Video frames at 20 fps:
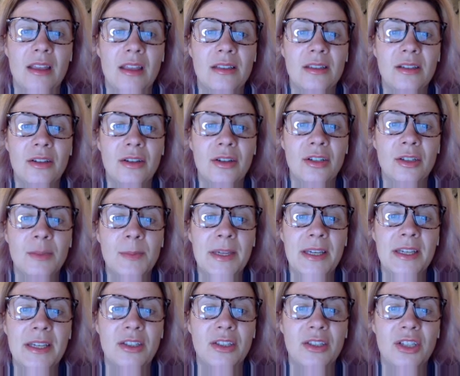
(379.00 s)
This occurs
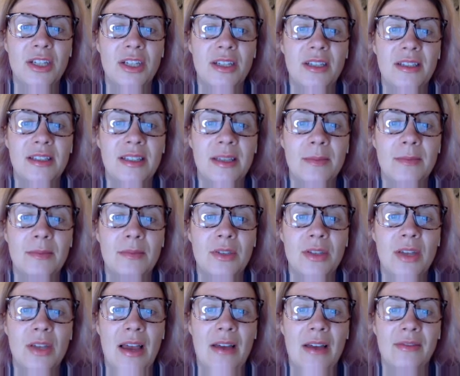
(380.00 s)
because cheetahs seem
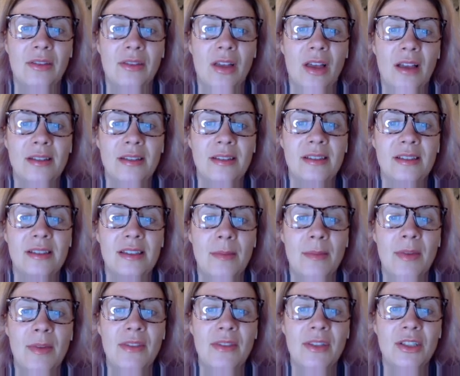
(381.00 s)
to have lost
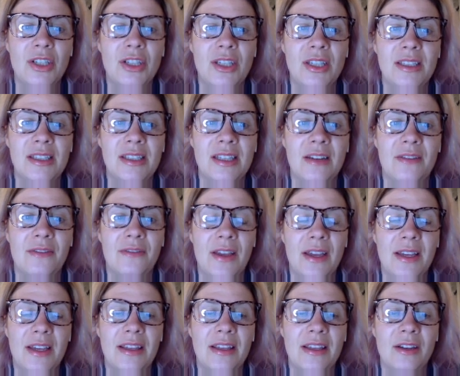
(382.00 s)
some of the genes that
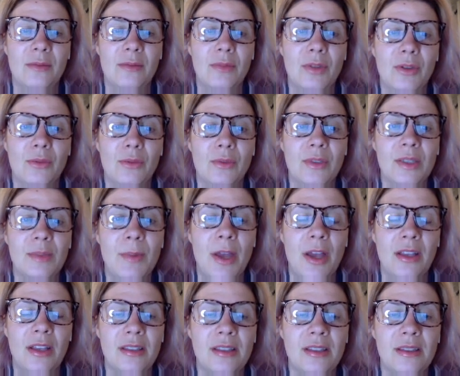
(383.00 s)
affect their immune
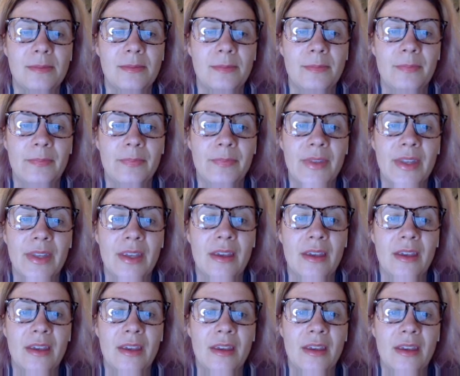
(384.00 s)
response.
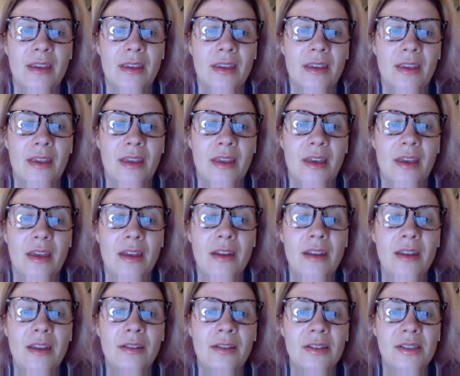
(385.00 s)

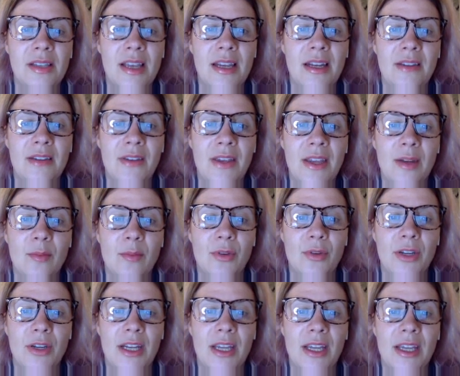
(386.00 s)
Another sign of
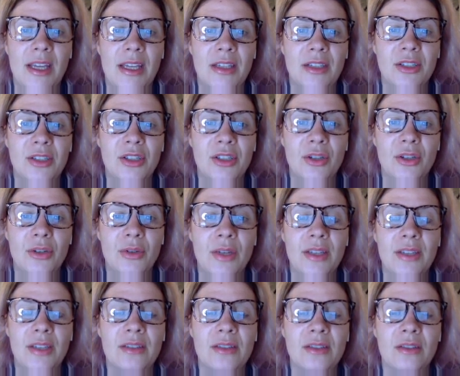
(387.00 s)
inbreeding is shown
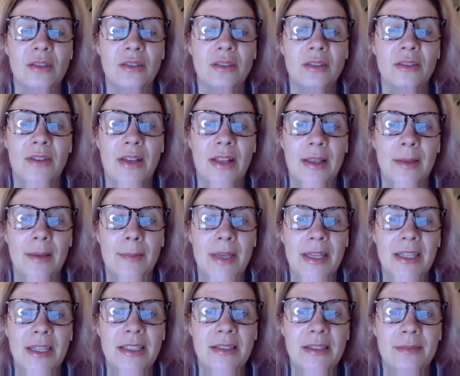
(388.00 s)
in skull
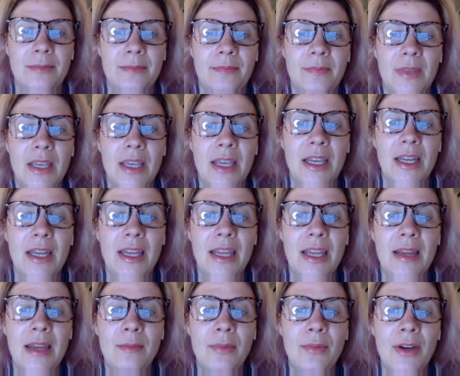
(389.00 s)
development. In
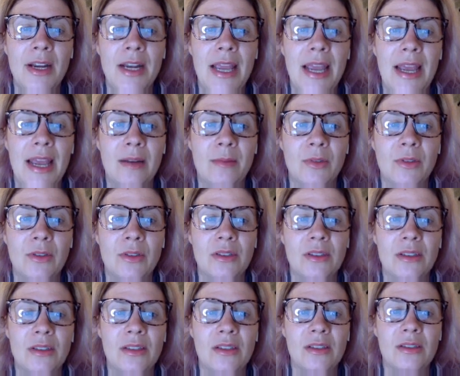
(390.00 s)
inbred
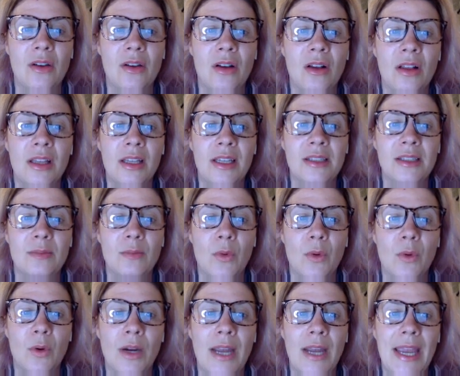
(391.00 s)
animals, the skull is
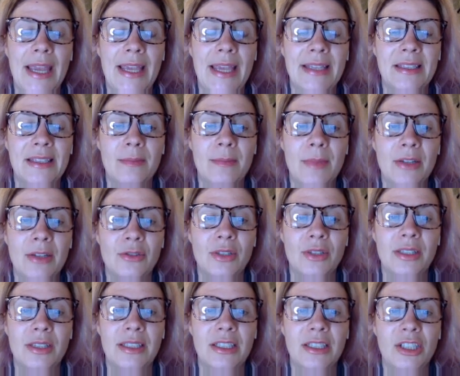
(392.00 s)
more
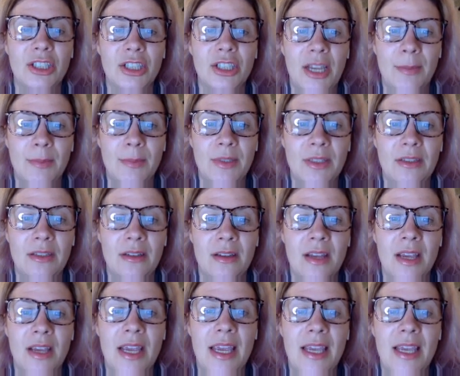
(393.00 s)
asymmetrically shaped.
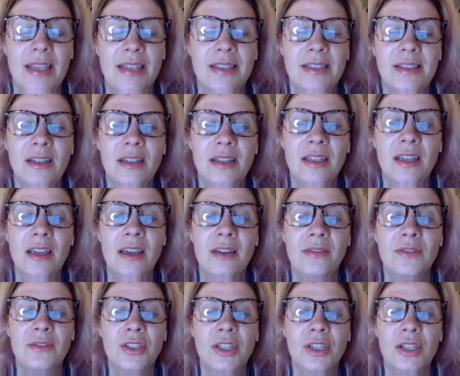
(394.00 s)
A study
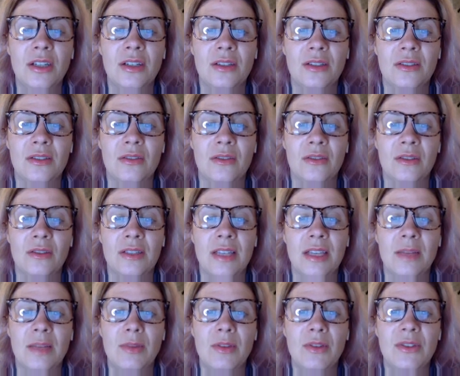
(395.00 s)
of cheetah skulls
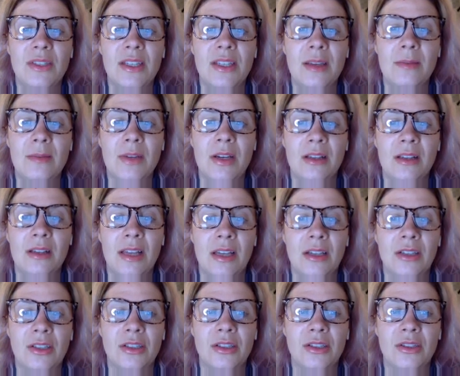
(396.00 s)
in museum
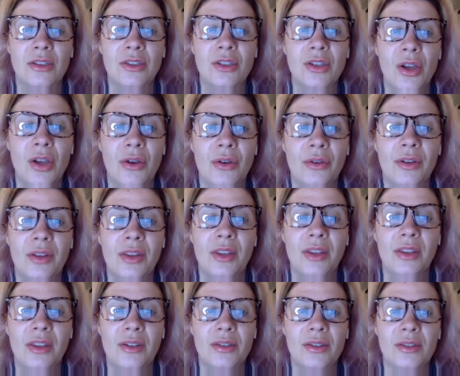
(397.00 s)
collections showed
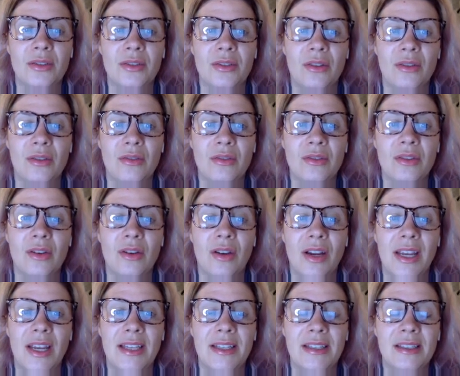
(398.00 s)
that their skulls
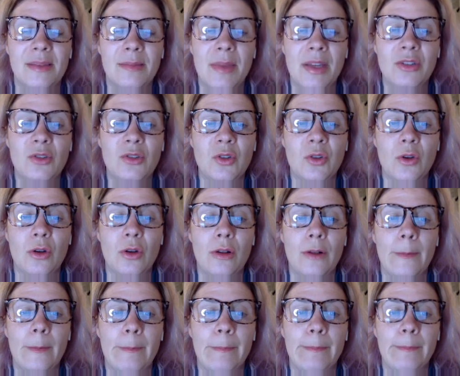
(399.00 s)
are
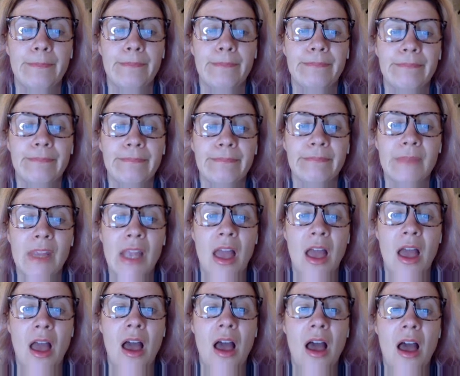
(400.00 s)
asymmetrical.
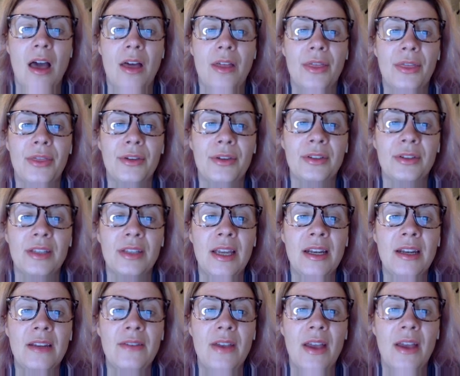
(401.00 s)
A third
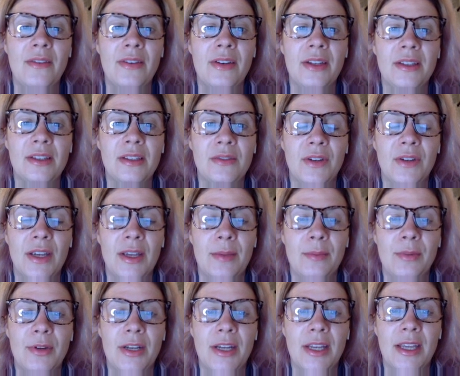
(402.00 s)
line of evidence for
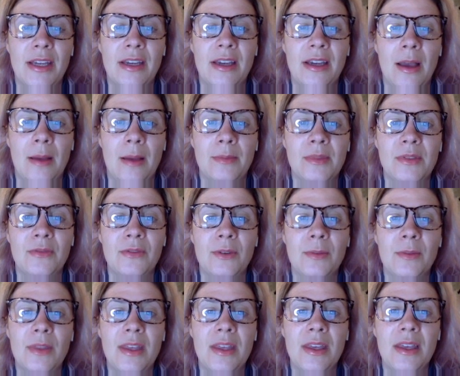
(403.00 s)
inbreeding comes
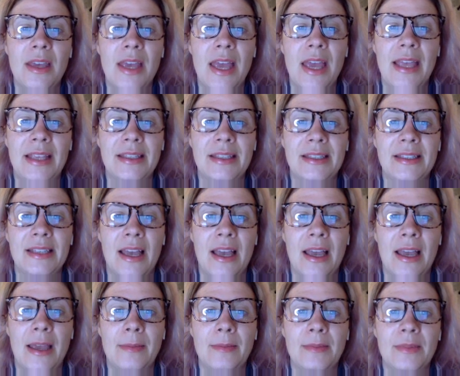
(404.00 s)
from the
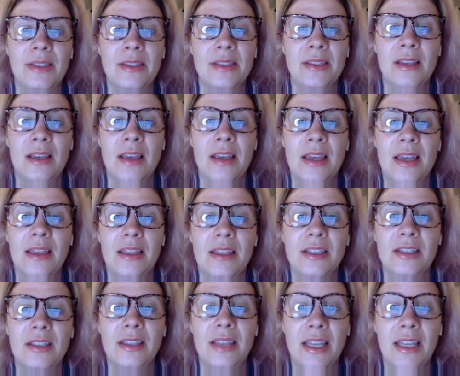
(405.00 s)
enzymes
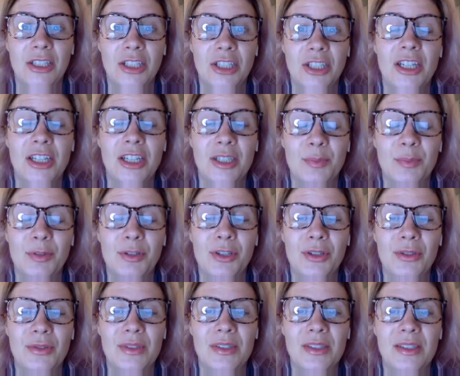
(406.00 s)
that, that cheetahs
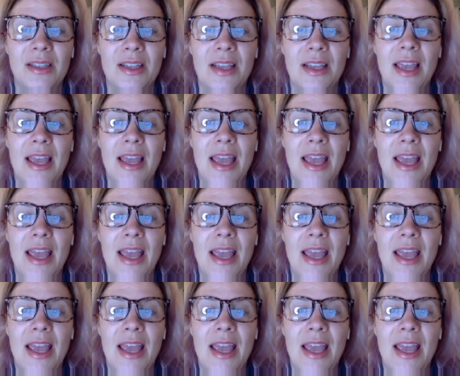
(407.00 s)
produce.